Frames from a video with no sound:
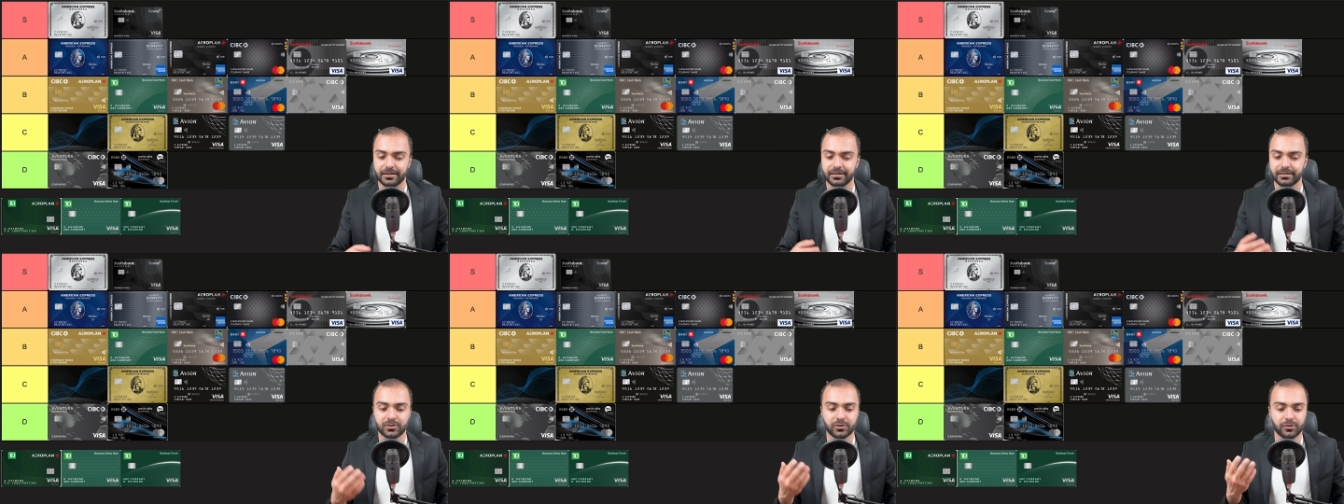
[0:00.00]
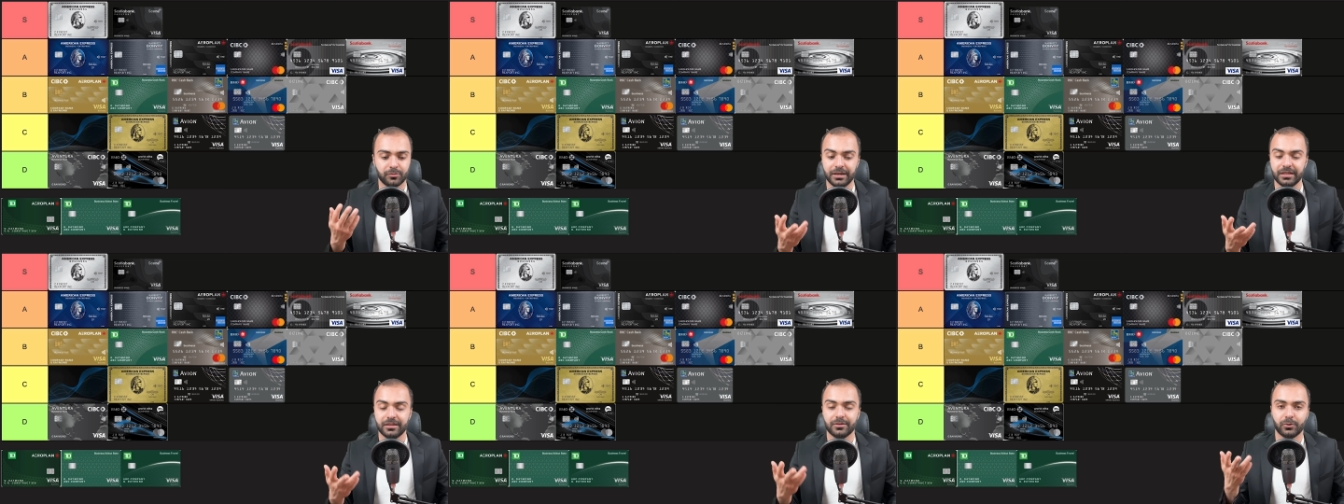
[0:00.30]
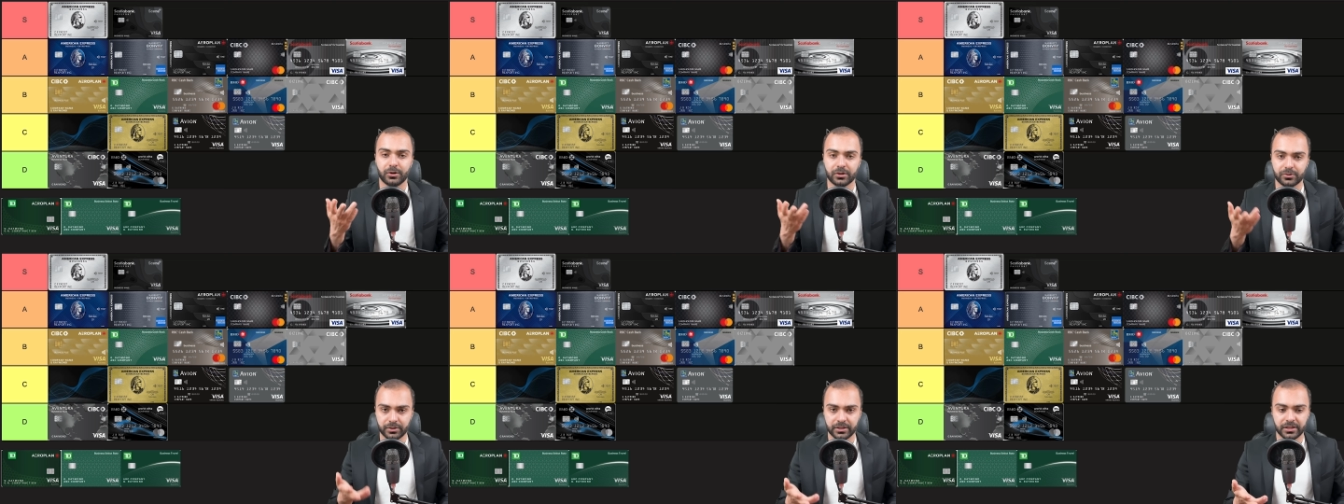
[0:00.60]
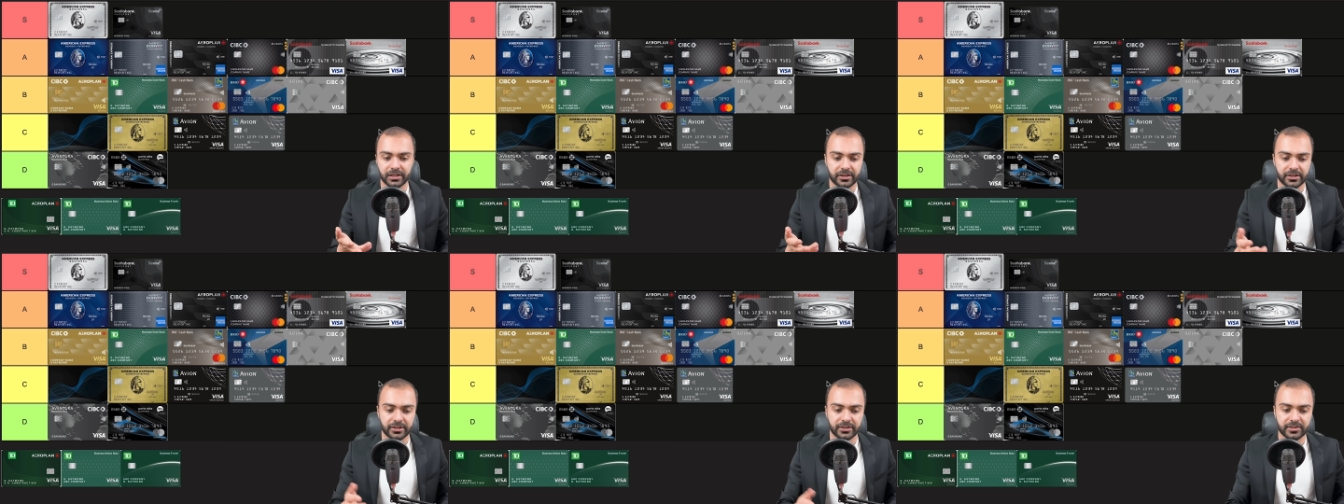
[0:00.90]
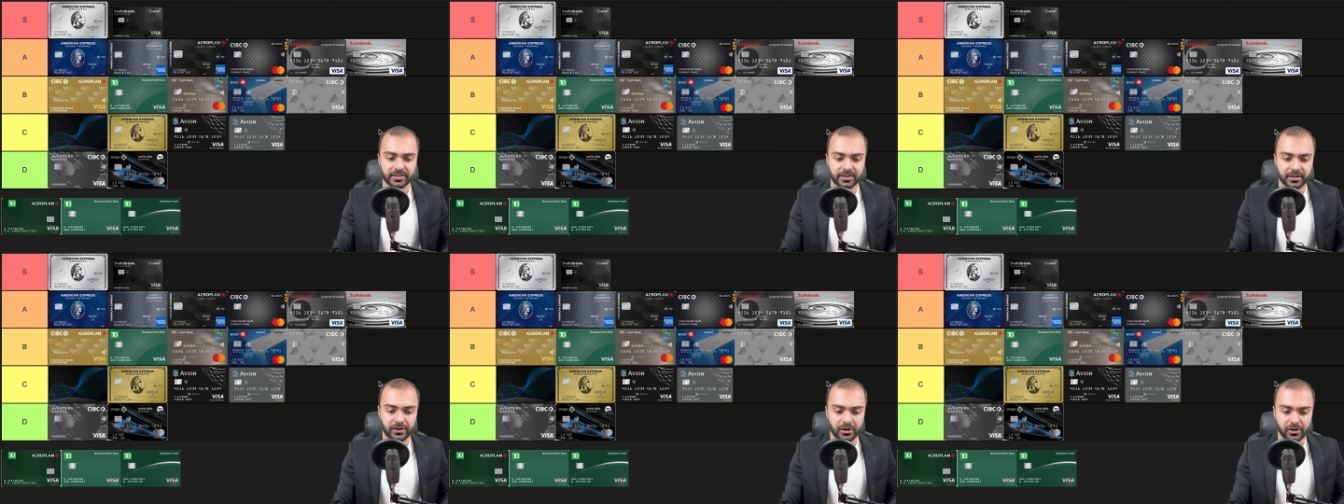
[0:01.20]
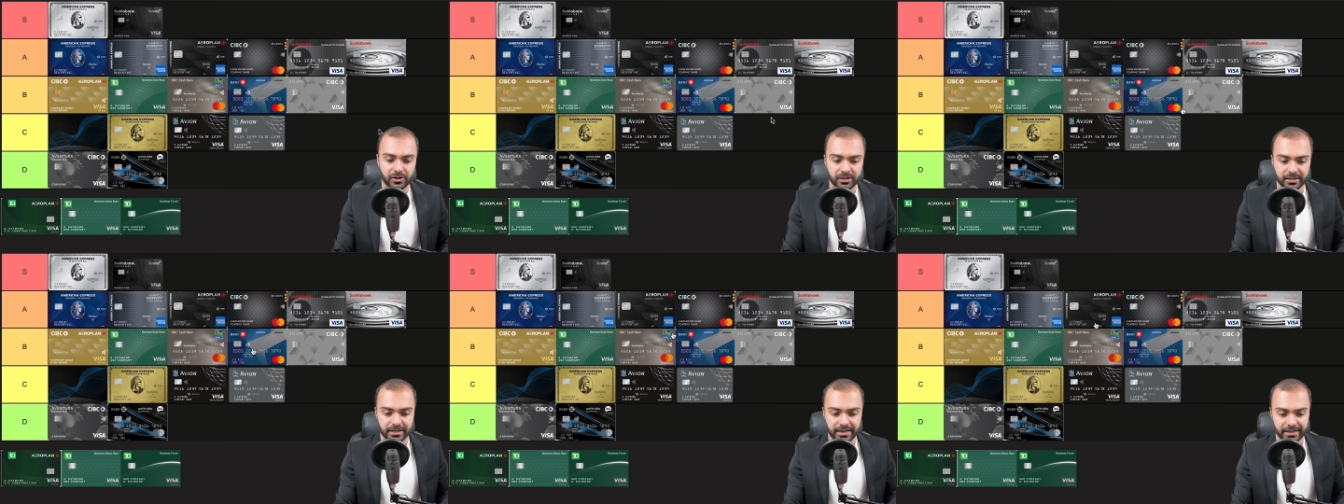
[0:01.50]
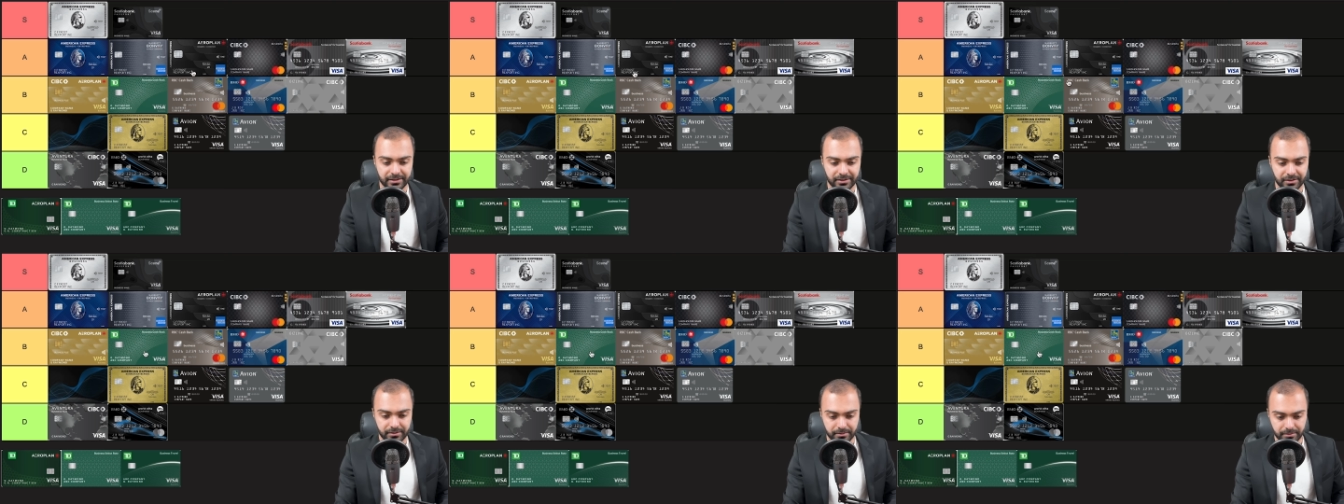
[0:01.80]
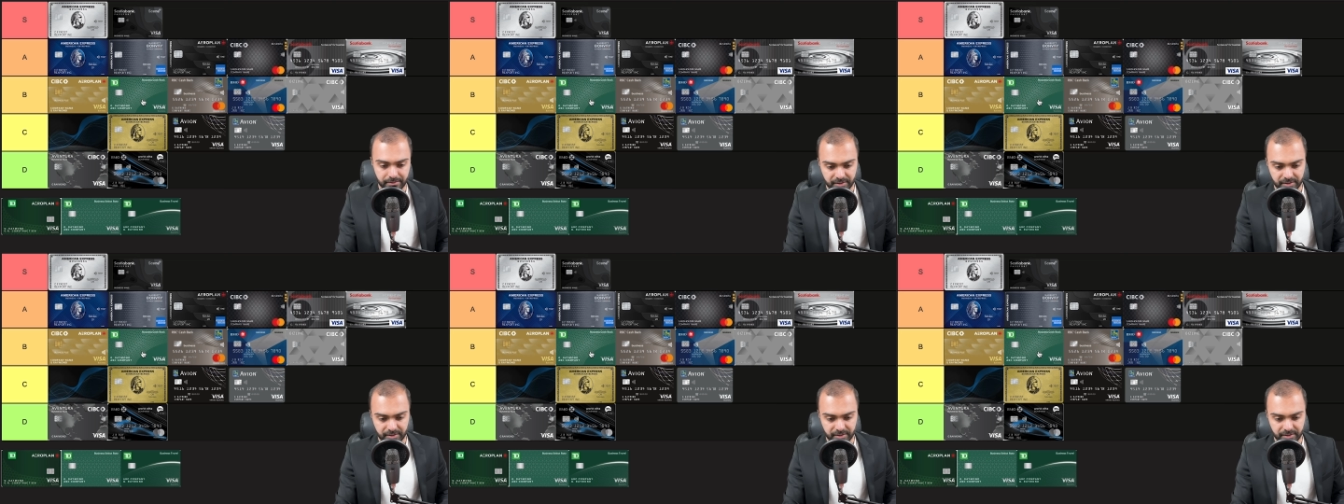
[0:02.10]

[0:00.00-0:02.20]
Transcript: To me, what really kills the card and